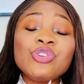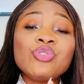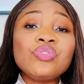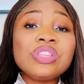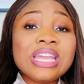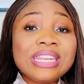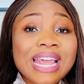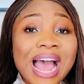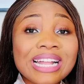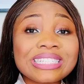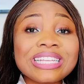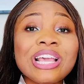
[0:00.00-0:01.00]
You need
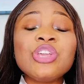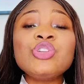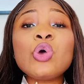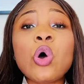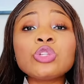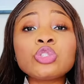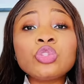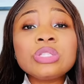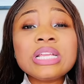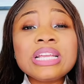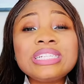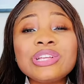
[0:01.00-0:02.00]
that. You also
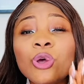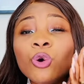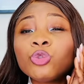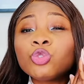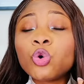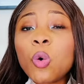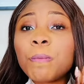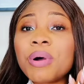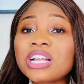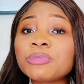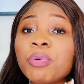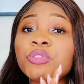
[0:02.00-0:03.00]
need two
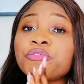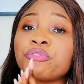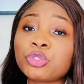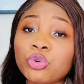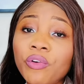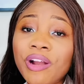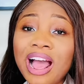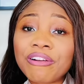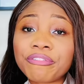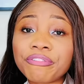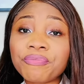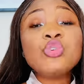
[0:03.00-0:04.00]
passport
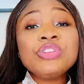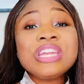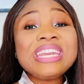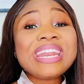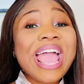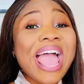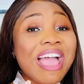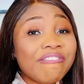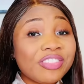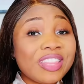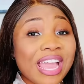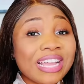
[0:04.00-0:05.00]
photographs. You need
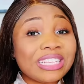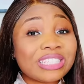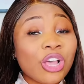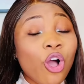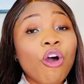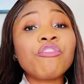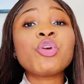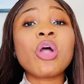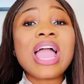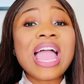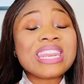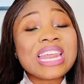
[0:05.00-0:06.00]
evidence of
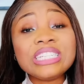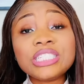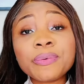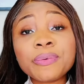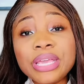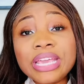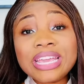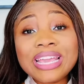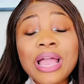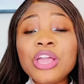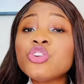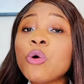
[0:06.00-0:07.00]
your energy
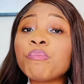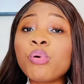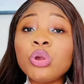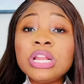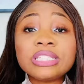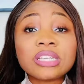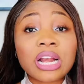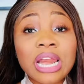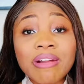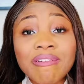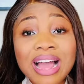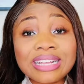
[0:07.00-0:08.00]
bill, your police
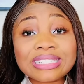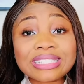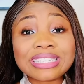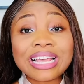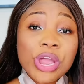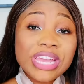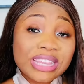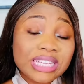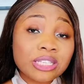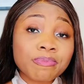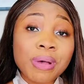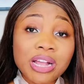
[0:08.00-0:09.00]
clearance. With
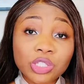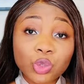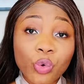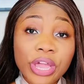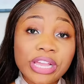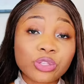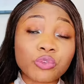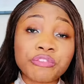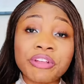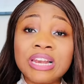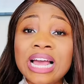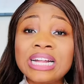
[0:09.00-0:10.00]
this pathway to
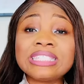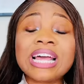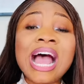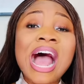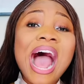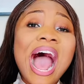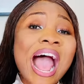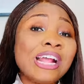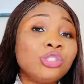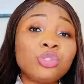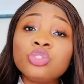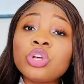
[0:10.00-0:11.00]
Finland,
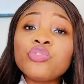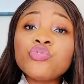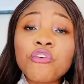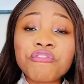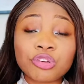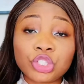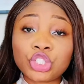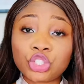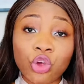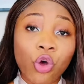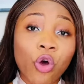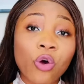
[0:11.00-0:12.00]
I do not know for
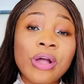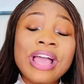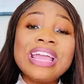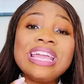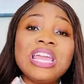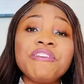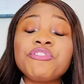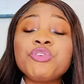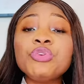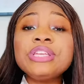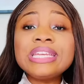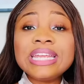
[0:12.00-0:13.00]
sure if
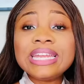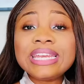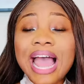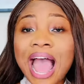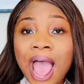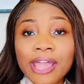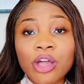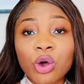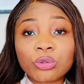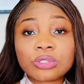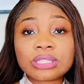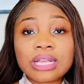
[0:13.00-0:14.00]
you need
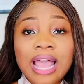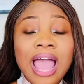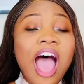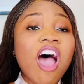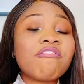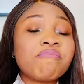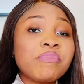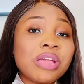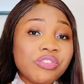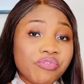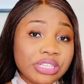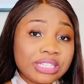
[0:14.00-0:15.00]
IELTS. I've
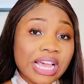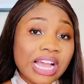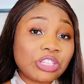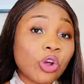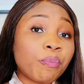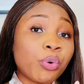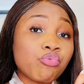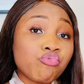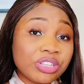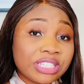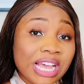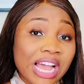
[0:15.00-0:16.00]
made research upon
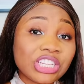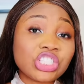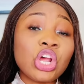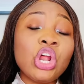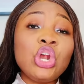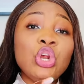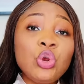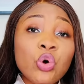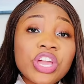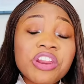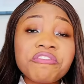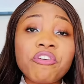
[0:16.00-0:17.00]
research
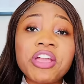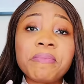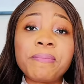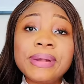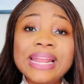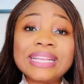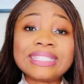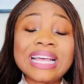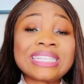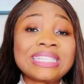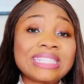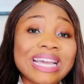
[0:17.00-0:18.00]
looking for a place
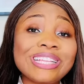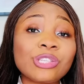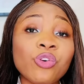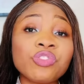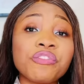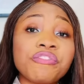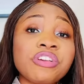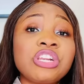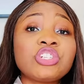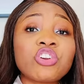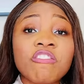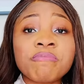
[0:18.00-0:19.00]
that states on the
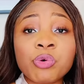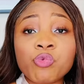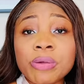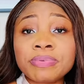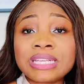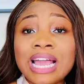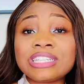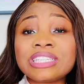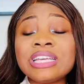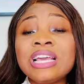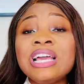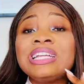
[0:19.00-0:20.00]
Finnish government website
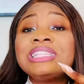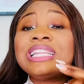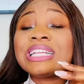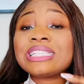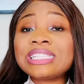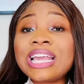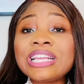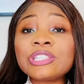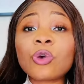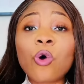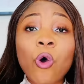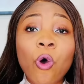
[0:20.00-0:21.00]
that
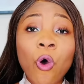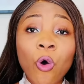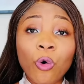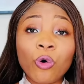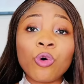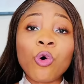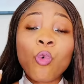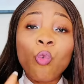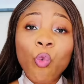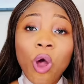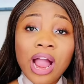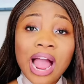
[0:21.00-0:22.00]
says all
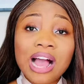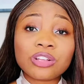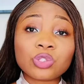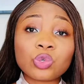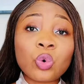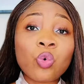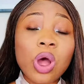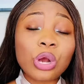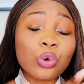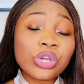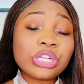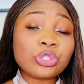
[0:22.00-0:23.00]
workers who are
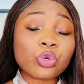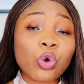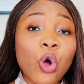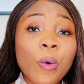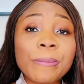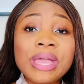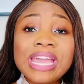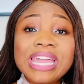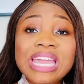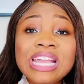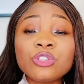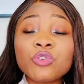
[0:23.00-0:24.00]
looking to come
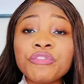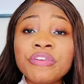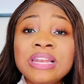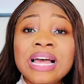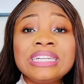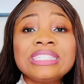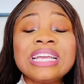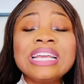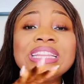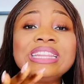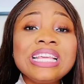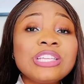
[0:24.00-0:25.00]
into Finland
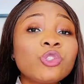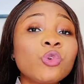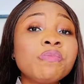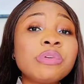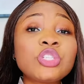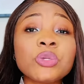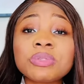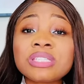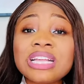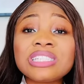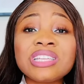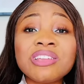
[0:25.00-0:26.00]
needs to meet some
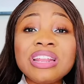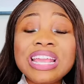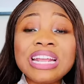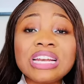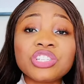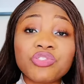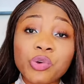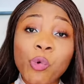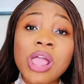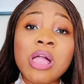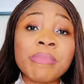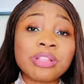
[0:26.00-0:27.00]
certain English
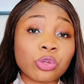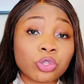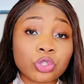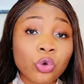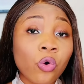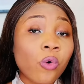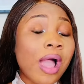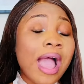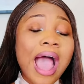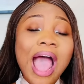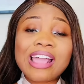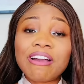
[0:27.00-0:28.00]
requirement or so.
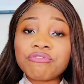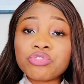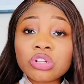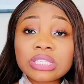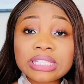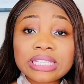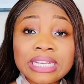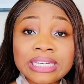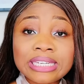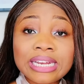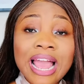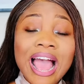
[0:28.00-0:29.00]
I have not
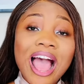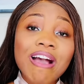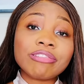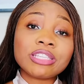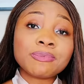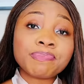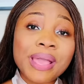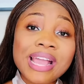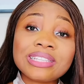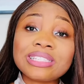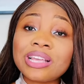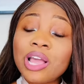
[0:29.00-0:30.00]
seen. I've
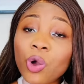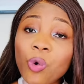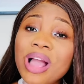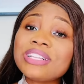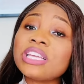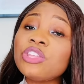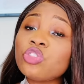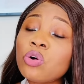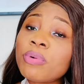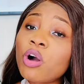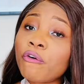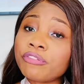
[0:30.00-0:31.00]
spent quite a
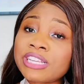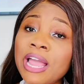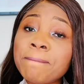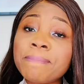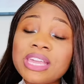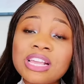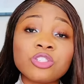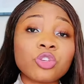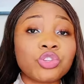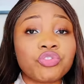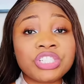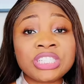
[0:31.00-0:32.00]
number of time making
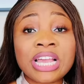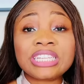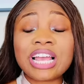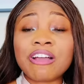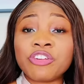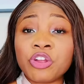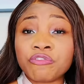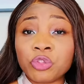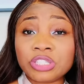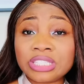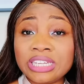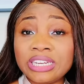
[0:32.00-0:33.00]
such research, and we have
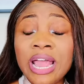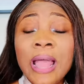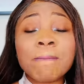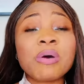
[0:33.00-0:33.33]
not seen.